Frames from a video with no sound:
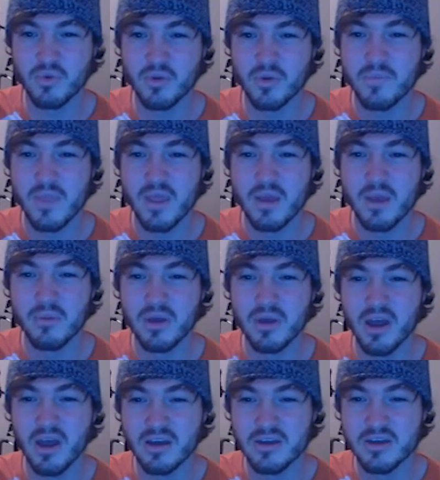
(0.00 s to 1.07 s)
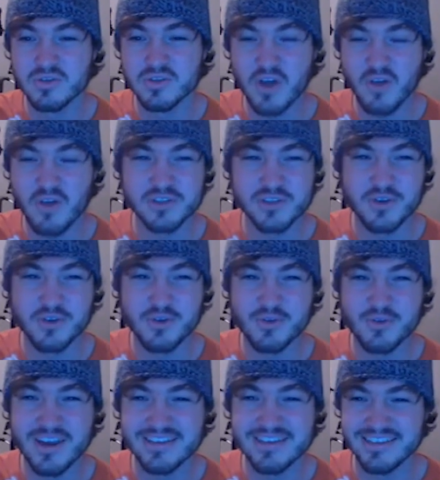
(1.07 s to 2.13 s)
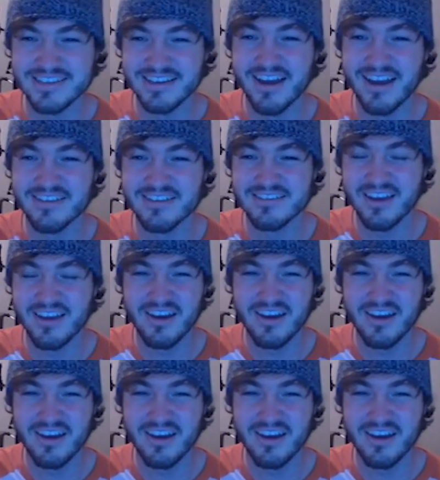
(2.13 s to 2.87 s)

point. But Gustav is crazy, guys.